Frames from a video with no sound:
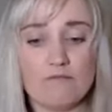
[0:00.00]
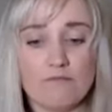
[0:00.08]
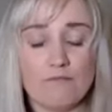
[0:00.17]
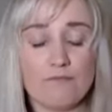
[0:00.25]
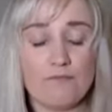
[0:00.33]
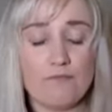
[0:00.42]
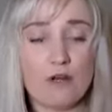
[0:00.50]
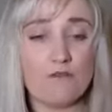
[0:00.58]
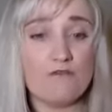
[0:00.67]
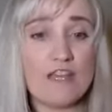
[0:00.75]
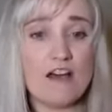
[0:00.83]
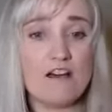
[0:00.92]

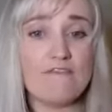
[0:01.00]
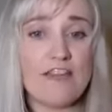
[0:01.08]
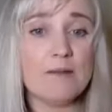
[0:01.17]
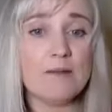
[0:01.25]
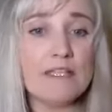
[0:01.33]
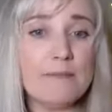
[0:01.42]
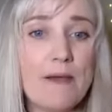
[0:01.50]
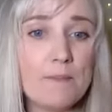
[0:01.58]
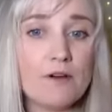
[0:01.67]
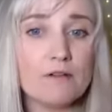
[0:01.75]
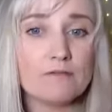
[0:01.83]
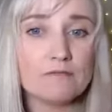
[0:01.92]
via a family
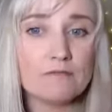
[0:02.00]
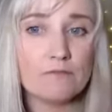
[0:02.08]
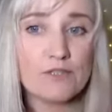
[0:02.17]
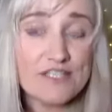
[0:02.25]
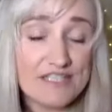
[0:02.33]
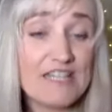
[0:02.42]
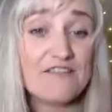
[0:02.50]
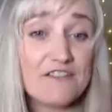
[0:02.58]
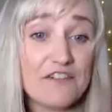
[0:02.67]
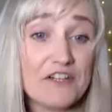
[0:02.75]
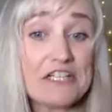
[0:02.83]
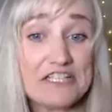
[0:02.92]
member, received a
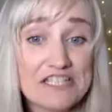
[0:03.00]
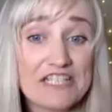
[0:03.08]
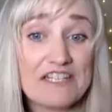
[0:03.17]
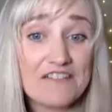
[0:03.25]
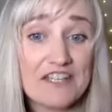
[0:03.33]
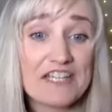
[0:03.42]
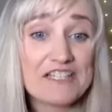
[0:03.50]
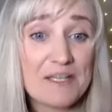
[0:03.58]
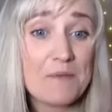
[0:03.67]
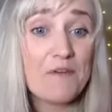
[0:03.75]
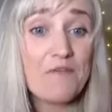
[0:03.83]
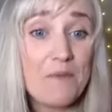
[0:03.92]
very significant
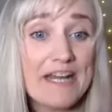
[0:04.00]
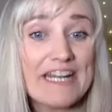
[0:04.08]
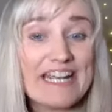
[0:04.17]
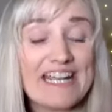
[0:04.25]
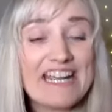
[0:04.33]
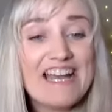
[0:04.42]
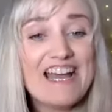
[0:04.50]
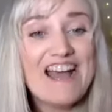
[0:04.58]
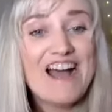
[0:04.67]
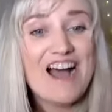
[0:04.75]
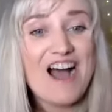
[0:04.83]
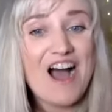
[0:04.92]
sum of money.
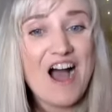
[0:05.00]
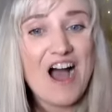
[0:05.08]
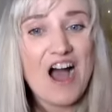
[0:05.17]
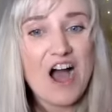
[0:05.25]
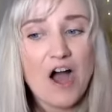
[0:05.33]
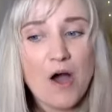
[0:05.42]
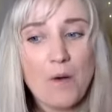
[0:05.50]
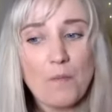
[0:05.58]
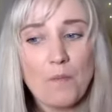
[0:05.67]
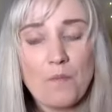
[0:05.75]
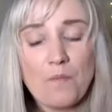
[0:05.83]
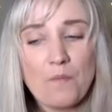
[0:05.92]

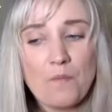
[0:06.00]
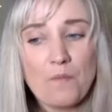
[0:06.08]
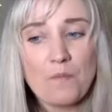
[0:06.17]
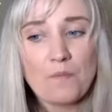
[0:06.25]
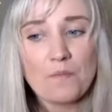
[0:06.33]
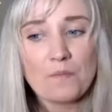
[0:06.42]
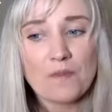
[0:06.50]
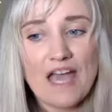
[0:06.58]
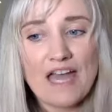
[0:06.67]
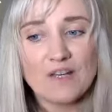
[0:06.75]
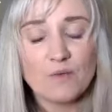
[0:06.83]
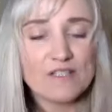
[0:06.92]
And
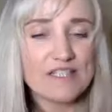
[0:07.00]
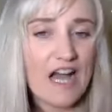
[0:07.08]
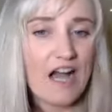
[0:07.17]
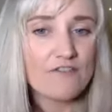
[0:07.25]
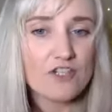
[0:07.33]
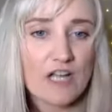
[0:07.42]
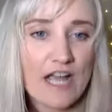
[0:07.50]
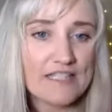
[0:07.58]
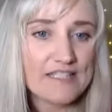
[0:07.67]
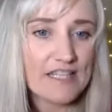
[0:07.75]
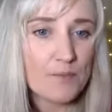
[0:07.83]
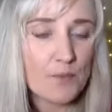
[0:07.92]
it was after I had
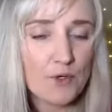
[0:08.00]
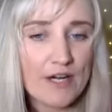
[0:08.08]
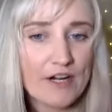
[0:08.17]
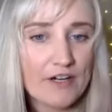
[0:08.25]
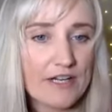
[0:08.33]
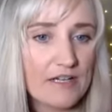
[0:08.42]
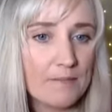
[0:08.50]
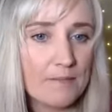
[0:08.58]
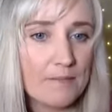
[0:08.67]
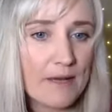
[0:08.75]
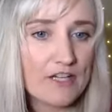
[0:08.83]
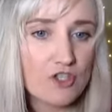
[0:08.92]
said a prayer in
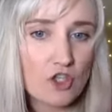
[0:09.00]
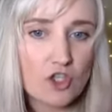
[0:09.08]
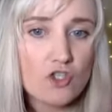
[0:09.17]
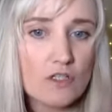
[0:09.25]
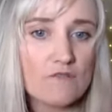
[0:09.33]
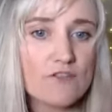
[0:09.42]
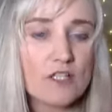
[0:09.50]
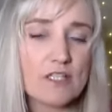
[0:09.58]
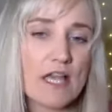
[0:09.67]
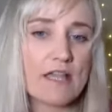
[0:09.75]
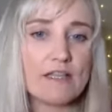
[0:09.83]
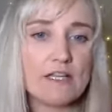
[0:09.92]
my journal of just
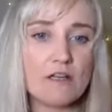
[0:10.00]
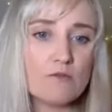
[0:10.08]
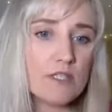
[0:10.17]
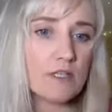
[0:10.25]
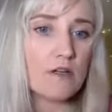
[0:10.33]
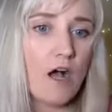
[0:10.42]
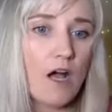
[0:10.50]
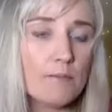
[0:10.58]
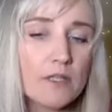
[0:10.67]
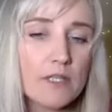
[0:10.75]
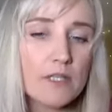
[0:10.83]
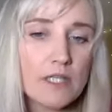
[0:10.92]
like, dear God,
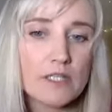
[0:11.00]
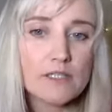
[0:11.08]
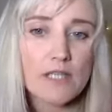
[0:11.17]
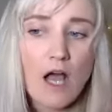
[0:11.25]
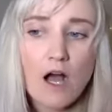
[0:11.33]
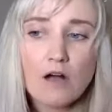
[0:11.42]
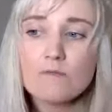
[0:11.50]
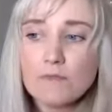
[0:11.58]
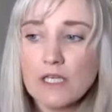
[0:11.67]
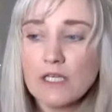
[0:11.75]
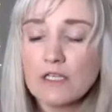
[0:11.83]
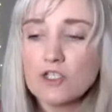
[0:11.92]
please help
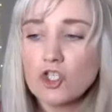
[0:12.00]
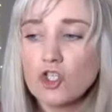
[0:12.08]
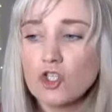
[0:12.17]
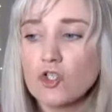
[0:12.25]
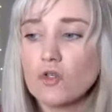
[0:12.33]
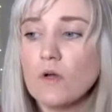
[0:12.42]
me to